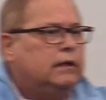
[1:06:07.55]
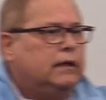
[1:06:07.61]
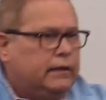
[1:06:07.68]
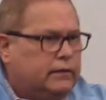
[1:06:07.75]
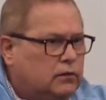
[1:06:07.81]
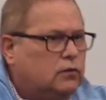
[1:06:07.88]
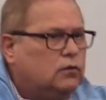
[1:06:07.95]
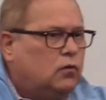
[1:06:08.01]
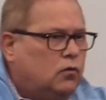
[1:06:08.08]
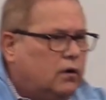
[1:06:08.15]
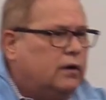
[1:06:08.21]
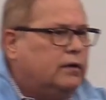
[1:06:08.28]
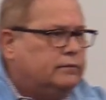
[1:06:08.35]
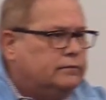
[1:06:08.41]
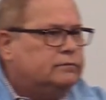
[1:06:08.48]
in the
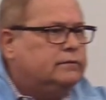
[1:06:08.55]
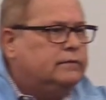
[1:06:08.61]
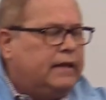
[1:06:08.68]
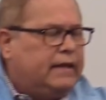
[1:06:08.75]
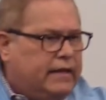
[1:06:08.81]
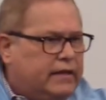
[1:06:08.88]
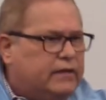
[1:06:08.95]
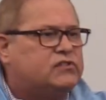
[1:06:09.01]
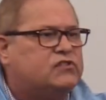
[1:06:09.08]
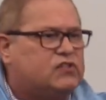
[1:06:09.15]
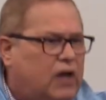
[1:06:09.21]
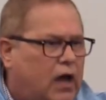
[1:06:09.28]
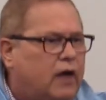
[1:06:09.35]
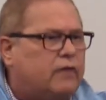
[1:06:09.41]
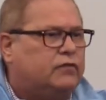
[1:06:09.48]
Lord, that He is
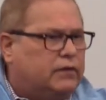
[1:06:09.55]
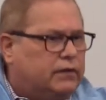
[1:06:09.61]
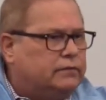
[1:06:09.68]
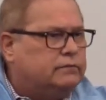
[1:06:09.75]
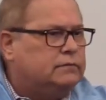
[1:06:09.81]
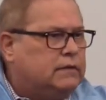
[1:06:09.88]
sovereign,